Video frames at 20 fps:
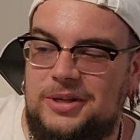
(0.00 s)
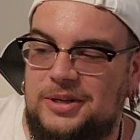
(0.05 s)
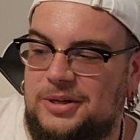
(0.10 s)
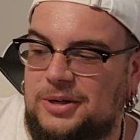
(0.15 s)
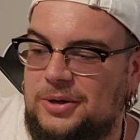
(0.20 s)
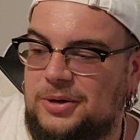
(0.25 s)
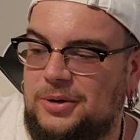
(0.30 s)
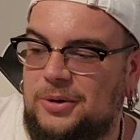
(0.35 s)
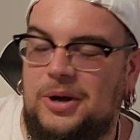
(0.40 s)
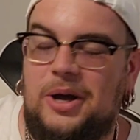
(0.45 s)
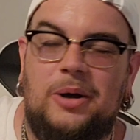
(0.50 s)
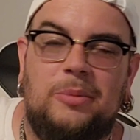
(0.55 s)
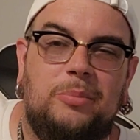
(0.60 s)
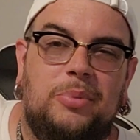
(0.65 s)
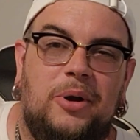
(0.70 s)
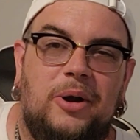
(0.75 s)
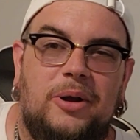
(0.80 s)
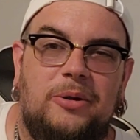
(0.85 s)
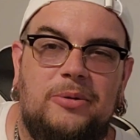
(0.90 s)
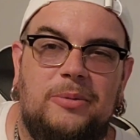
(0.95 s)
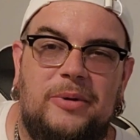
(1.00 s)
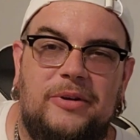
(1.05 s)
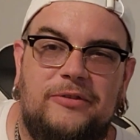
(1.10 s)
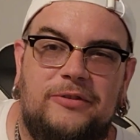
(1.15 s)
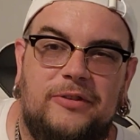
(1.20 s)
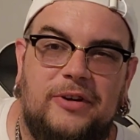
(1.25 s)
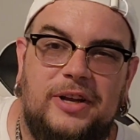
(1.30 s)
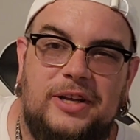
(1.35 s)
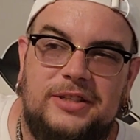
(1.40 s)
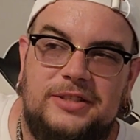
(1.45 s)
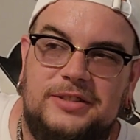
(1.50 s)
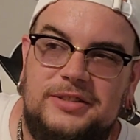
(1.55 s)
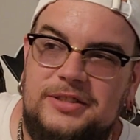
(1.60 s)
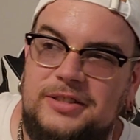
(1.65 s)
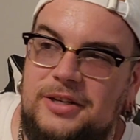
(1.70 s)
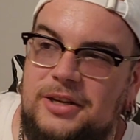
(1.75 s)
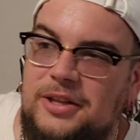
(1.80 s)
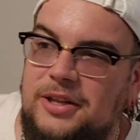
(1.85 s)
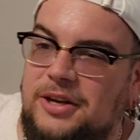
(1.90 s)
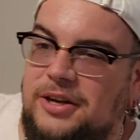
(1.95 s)
you know, go out party with my friends
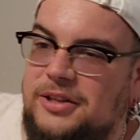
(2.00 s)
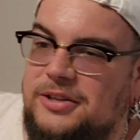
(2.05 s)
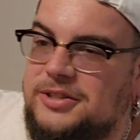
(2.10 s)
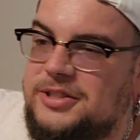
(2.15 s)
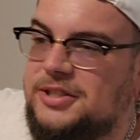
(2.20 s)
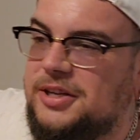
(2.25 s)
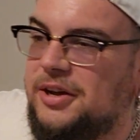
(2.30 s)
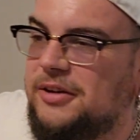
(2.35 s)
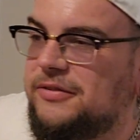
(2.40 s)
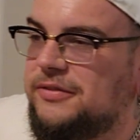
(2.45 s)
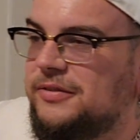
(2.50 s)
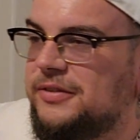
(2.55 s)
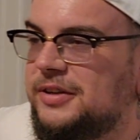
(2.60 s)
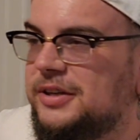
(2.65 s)
and all that other stuff.